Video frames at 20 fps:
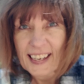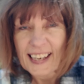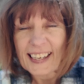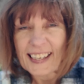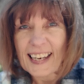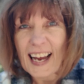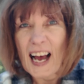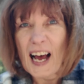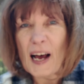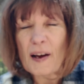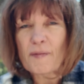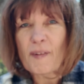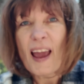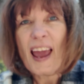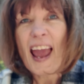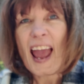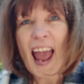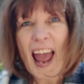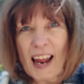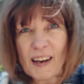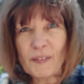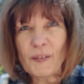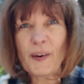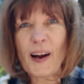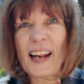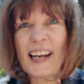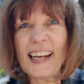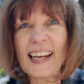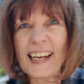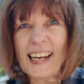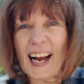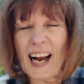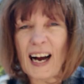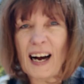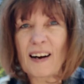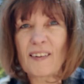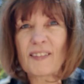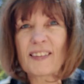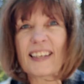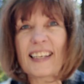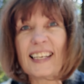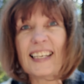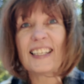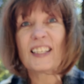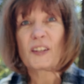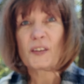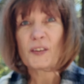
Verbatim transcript: can come. And when He comes, He's